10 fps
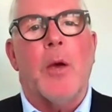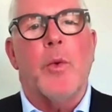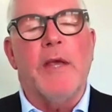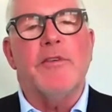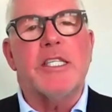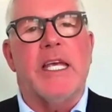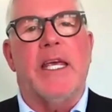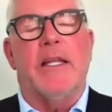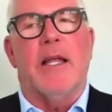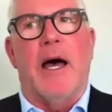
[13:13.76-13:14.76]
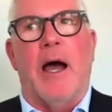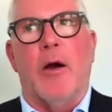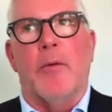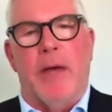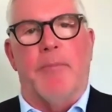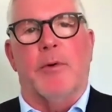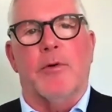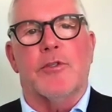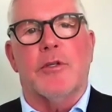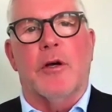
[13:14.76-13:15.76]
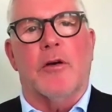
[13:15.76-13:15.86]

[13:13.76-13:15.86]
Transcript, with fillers: we've seen our members